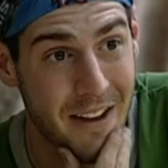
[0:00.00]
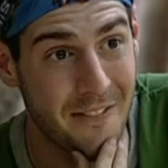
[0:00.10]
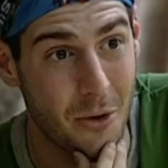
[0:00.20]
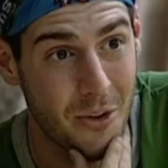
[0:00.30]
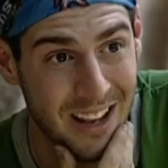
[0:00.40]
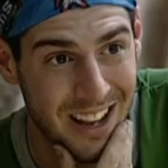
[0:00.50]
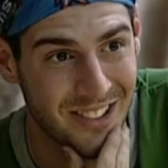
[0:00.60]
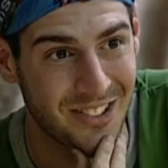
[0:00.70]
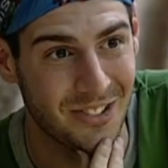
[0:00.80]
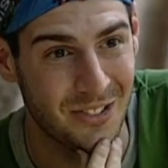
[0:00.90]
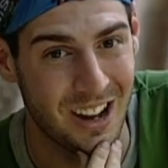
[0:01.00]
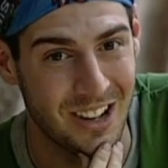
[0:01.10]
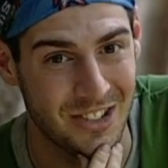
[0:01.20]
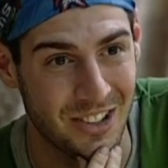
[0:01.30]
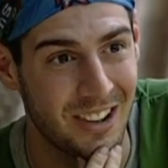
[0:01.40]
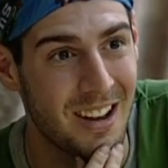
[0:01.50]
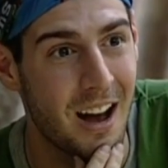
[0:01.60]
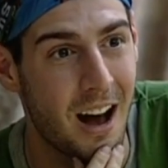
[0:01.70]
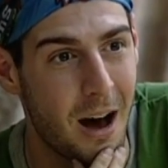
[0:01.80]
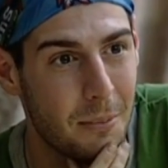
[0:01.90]
vote against Roger
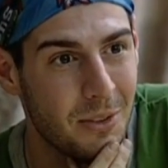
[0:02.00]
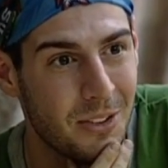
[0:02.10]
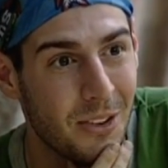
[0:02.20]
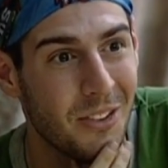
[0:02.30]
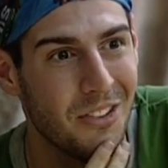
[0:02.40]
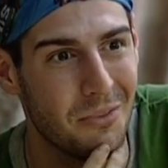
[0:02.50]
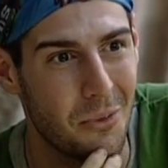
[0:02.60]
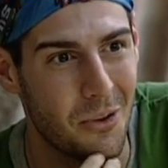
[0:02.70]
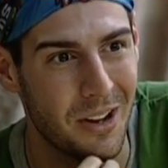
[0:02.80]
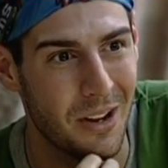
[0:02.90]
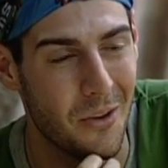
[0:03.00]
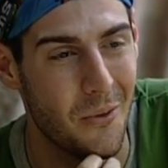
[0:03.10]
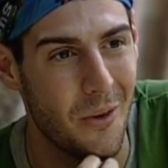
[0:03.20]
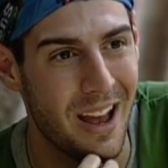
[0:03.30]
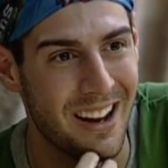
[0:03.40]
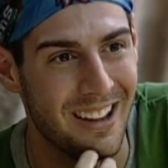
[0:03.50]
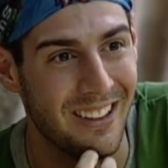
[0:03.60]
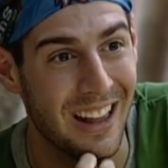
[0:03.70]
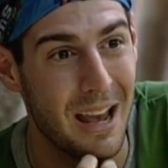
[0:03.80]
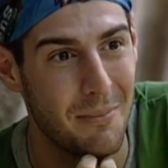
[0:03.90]
up until this morning when a
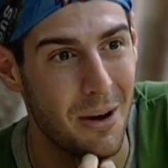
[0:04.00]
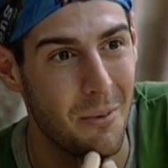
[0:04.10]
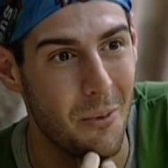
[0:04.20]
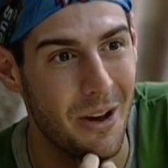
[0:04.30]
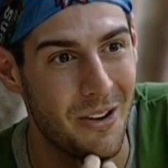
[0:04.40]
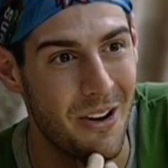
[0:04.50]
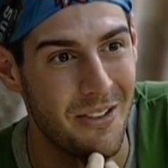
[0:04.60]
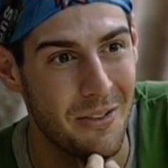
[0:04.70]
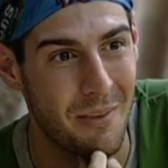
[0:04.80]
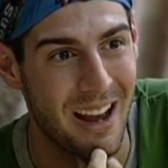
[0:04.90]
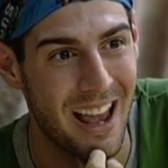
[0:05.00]
light bulb went off in my